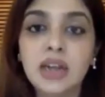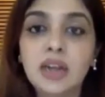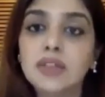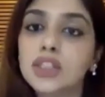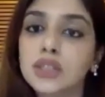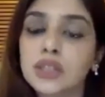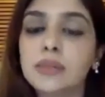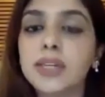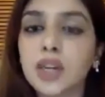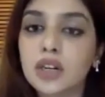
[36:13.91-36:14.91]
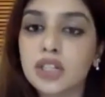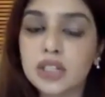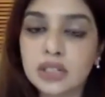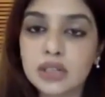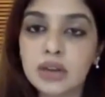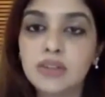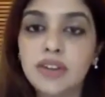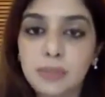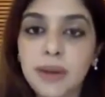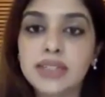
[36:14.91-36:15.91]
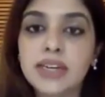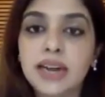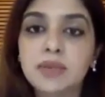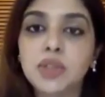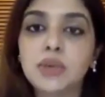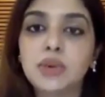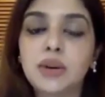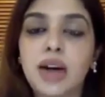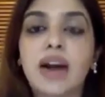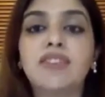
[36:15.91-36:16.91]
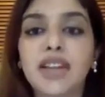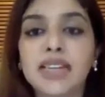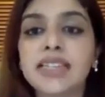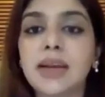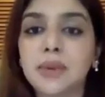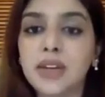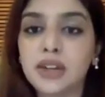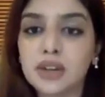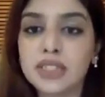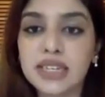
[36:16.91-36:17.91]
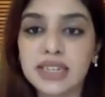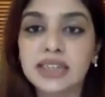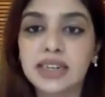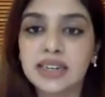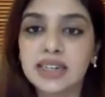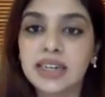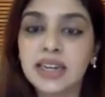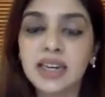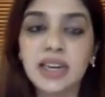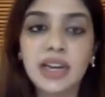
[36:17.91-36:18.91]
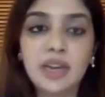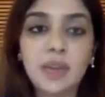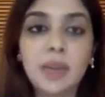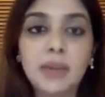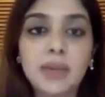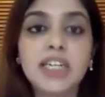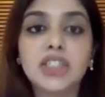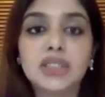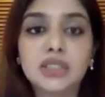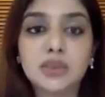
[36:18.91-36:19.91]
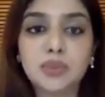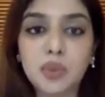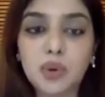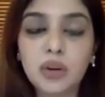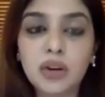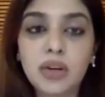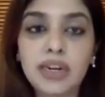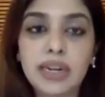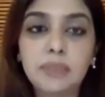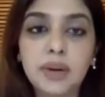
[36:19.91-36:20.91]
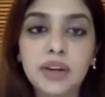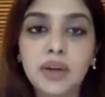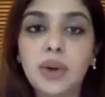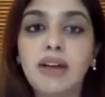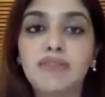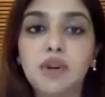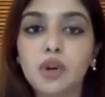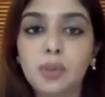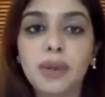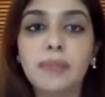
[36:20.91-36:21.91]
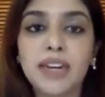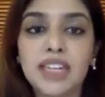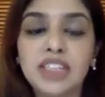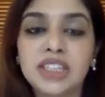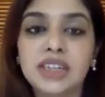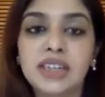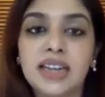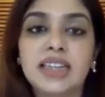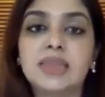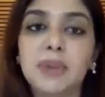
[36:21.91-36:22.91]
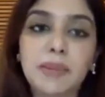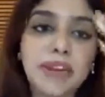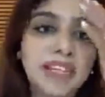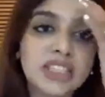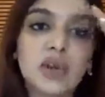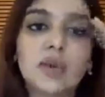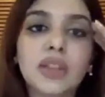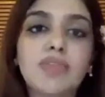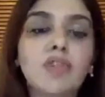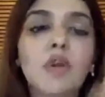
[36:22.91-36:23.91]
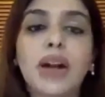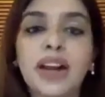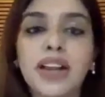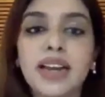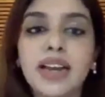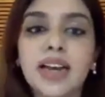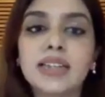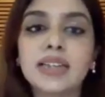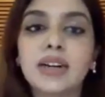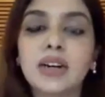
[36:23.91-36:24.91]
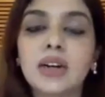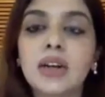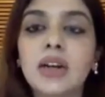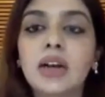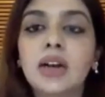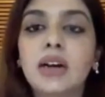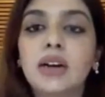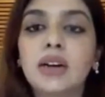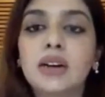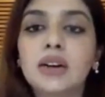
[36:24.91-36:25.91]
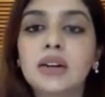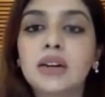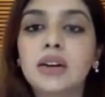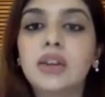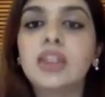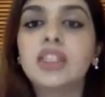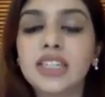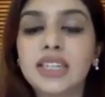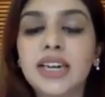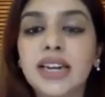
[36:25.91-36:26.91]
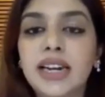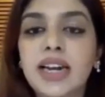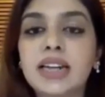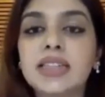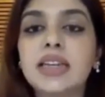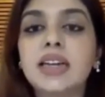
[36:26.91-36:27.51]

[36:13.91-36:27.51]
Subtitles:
which your dermatologist will prescribe to you after examining your skin thoroughly. If the pigmentation is more deeper, you have photopigmentation, that is pigmentation over the forehead areas and all, or on the cheek areas,